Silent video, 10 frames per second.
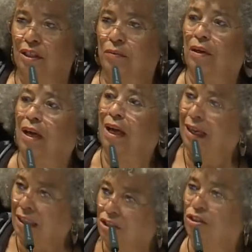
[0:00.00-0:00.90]
there were
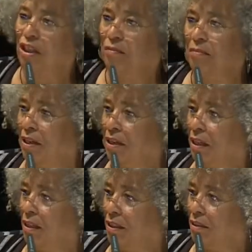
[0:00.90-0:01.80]
Asian
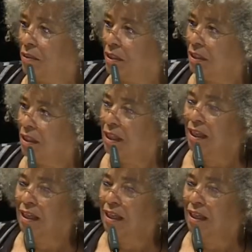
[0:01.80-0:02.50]
Americans. It was a